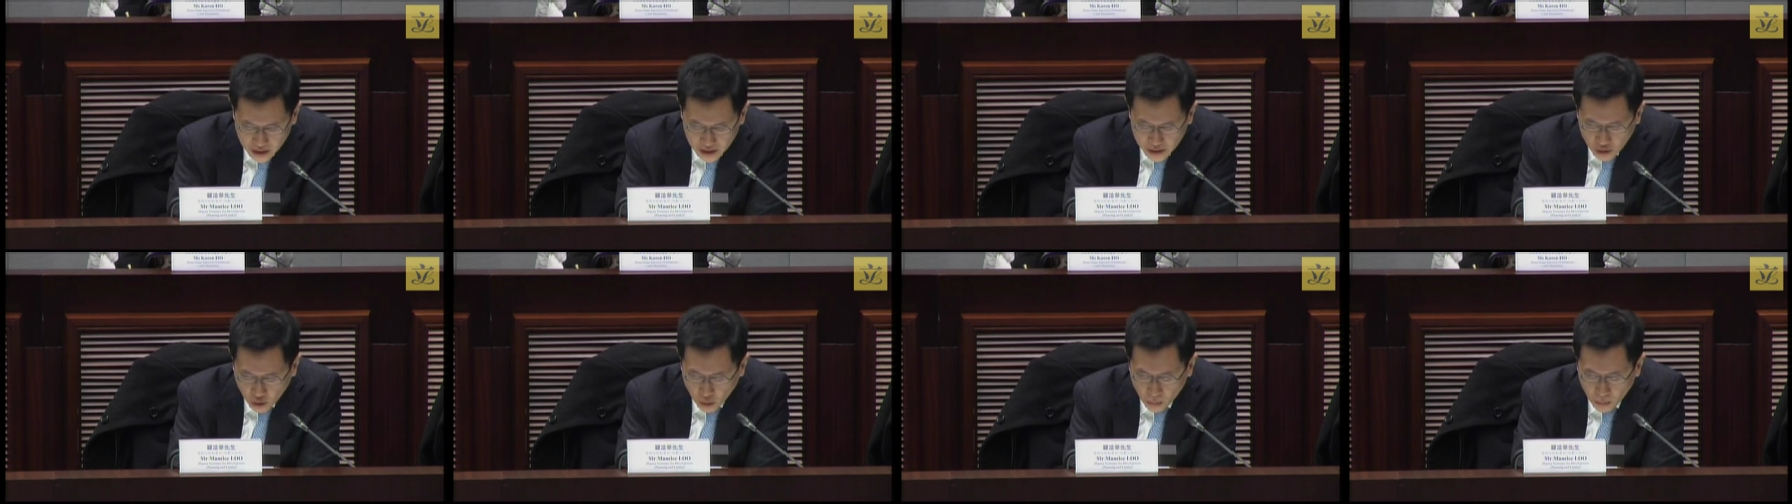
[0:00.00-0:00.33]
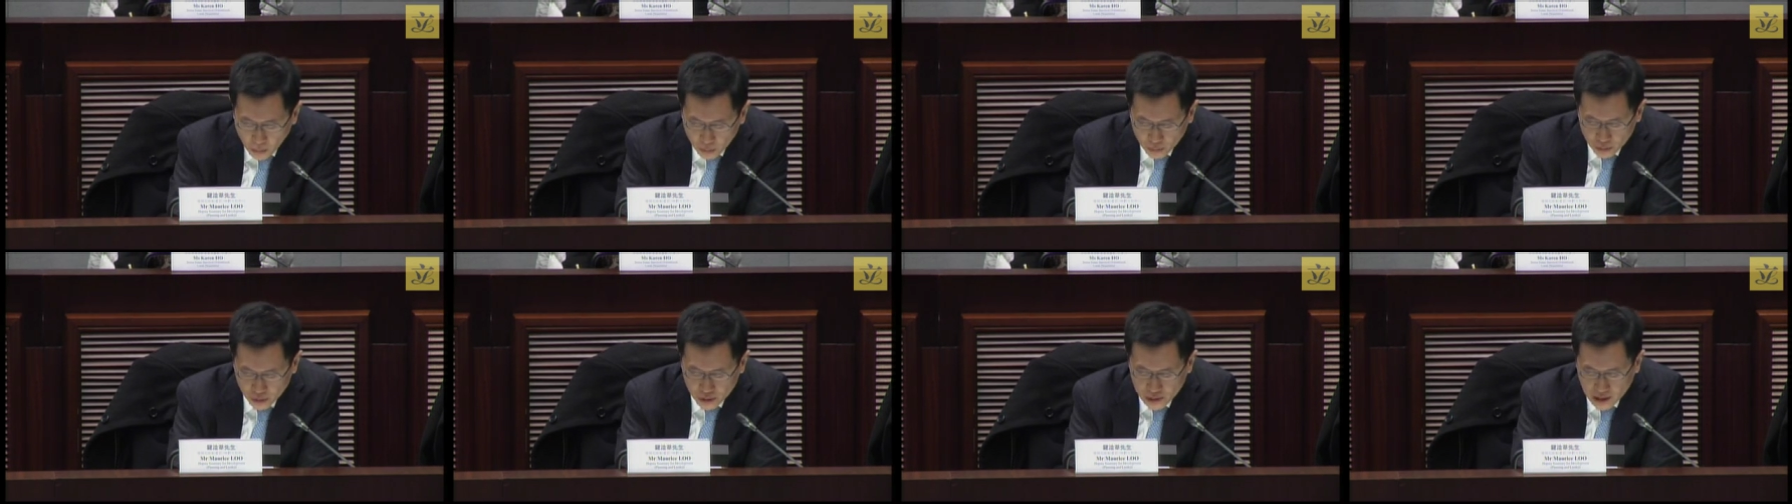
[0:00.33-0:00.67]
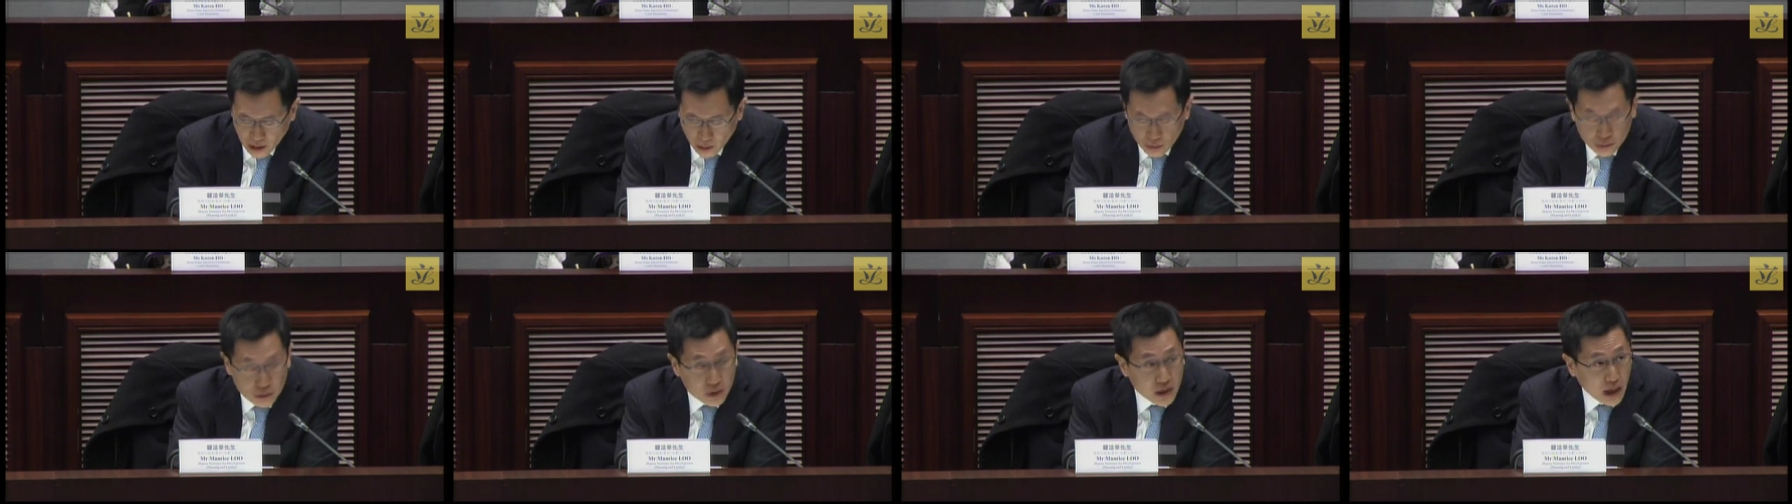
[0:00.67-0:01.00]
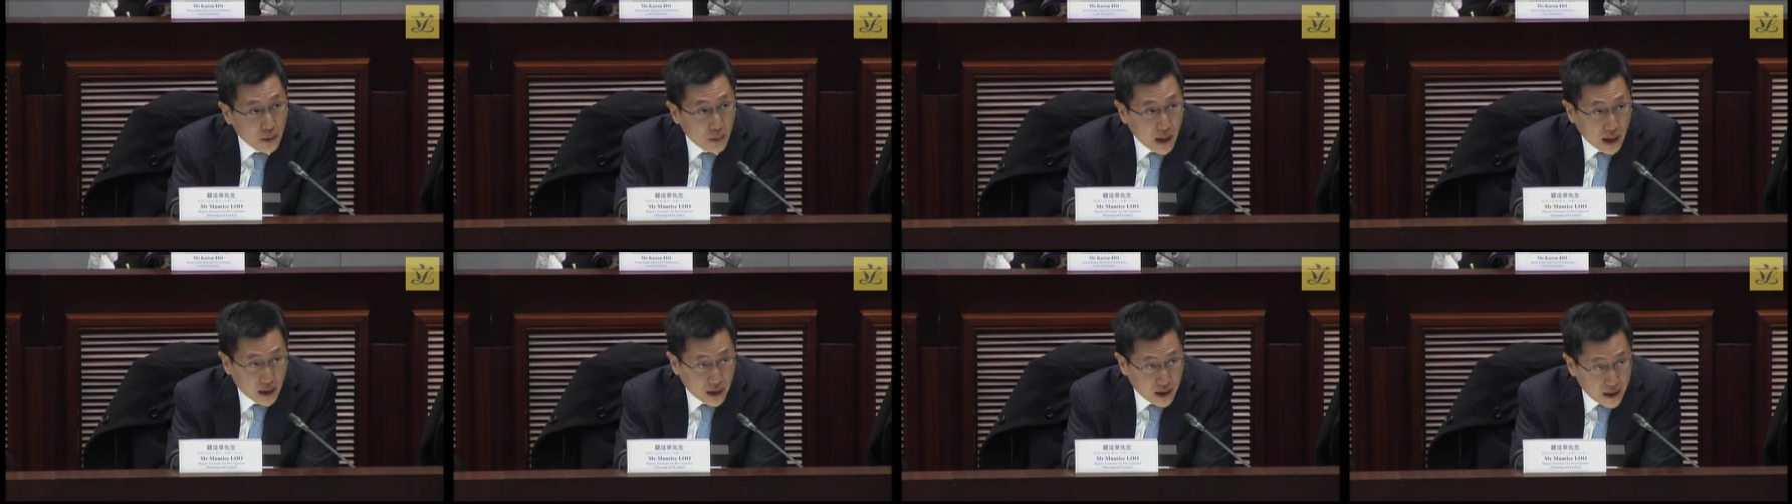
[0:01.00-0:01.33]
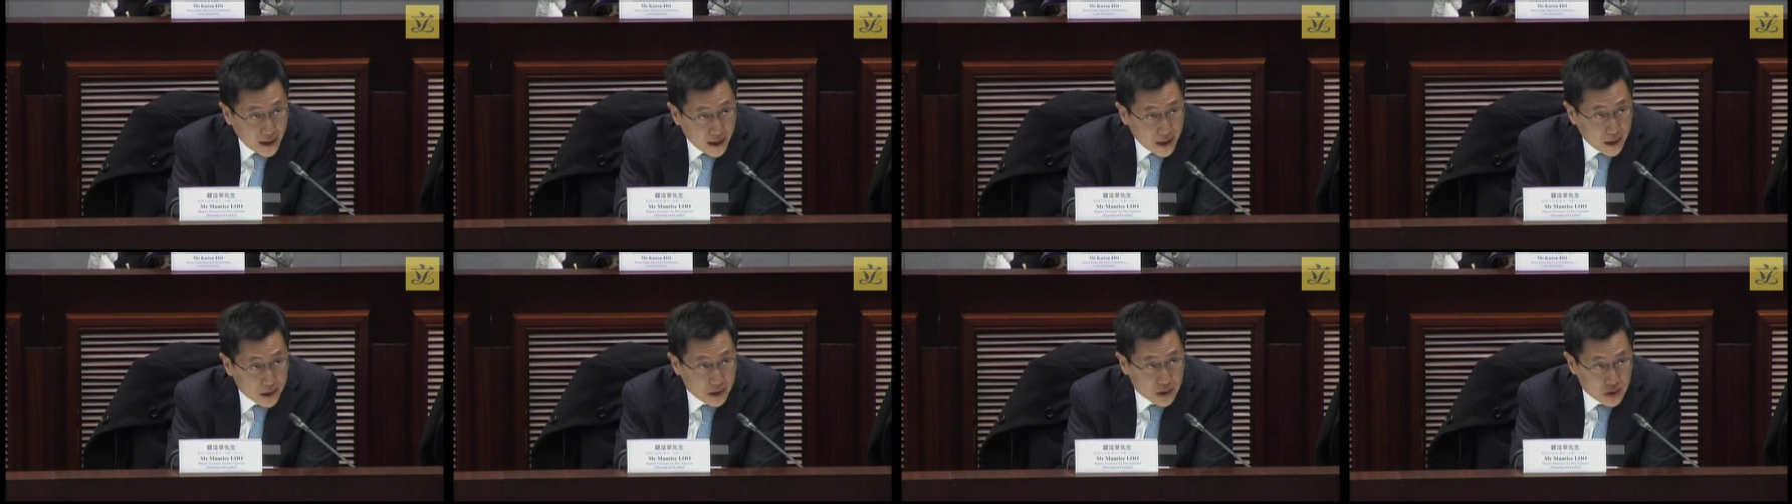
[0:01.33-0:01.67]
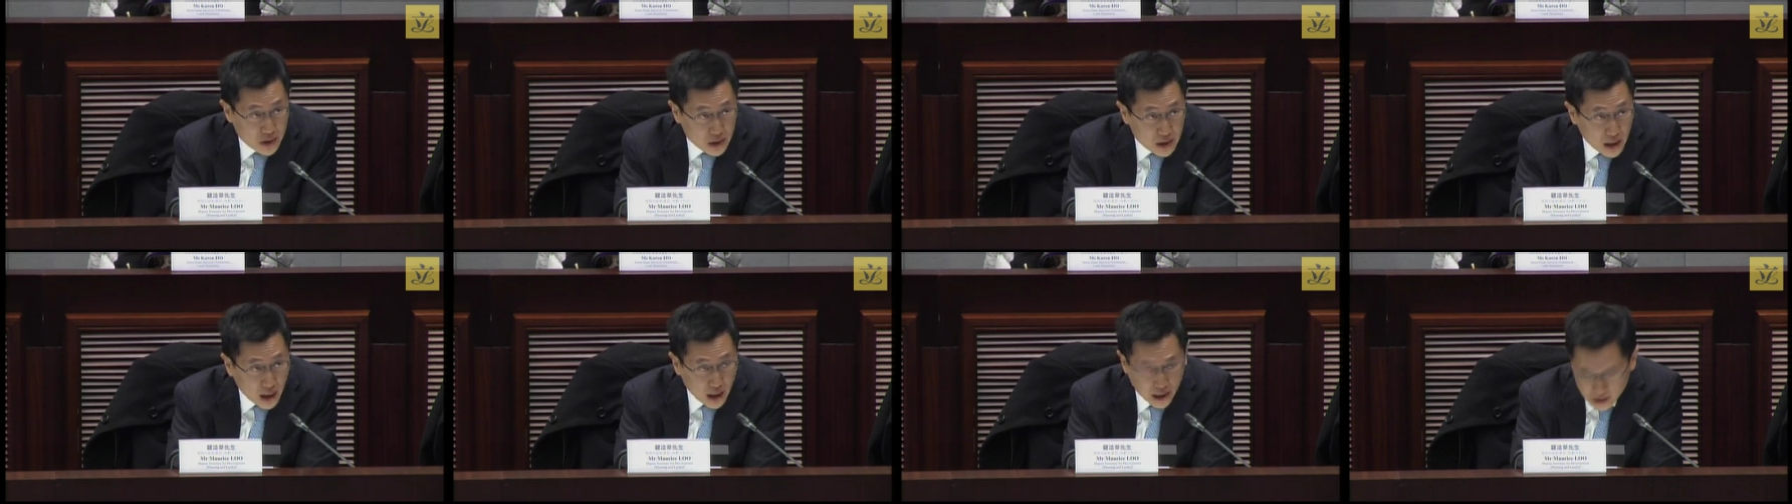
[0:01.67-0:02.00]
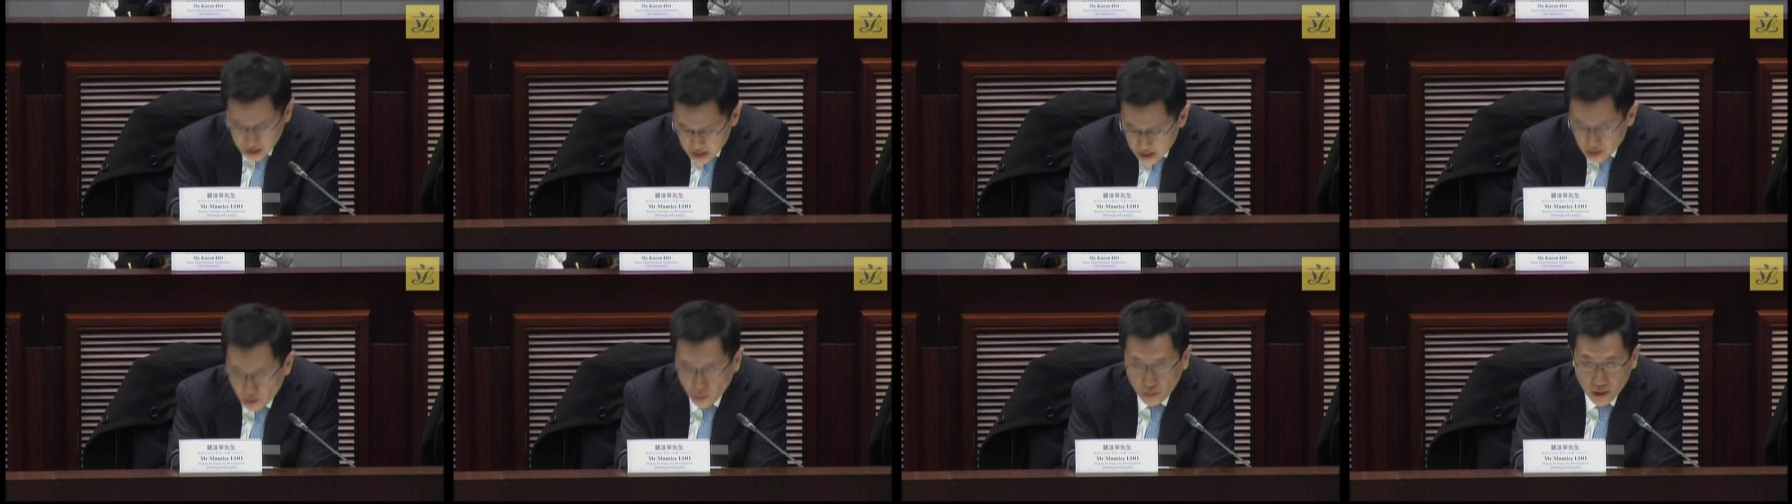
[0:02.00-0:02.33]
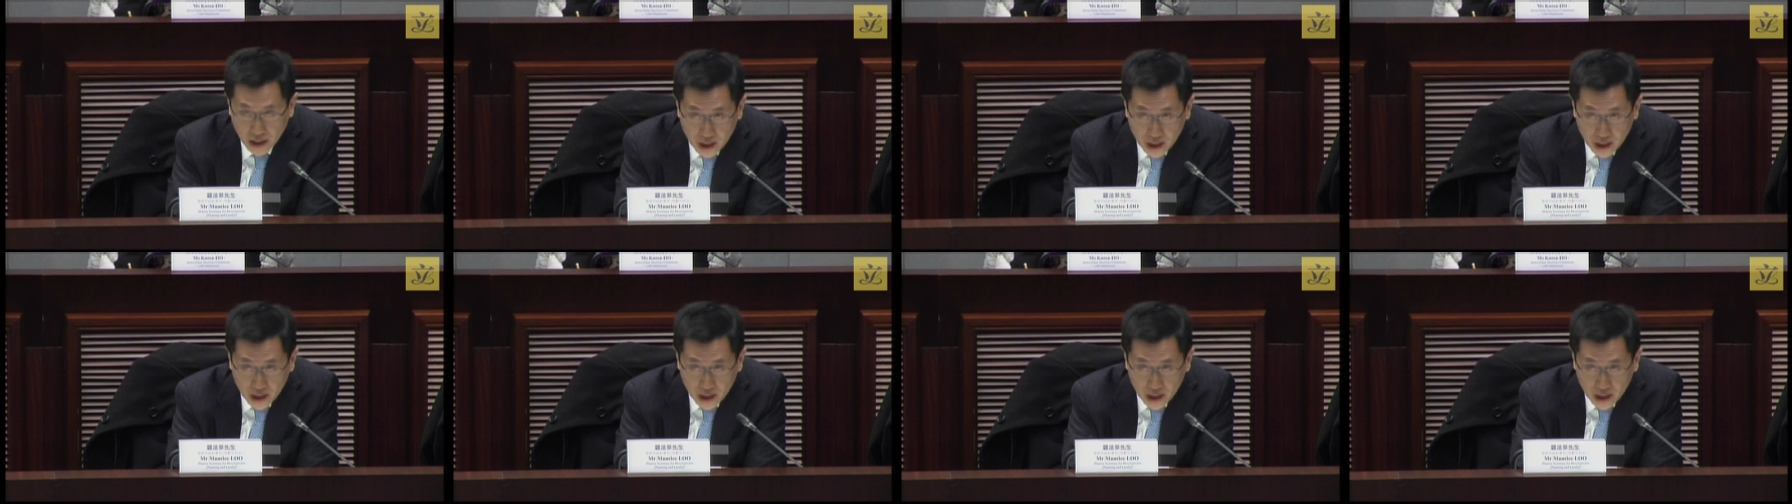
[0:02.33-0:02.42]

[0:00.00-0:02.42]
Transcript: for the redevelopment of sea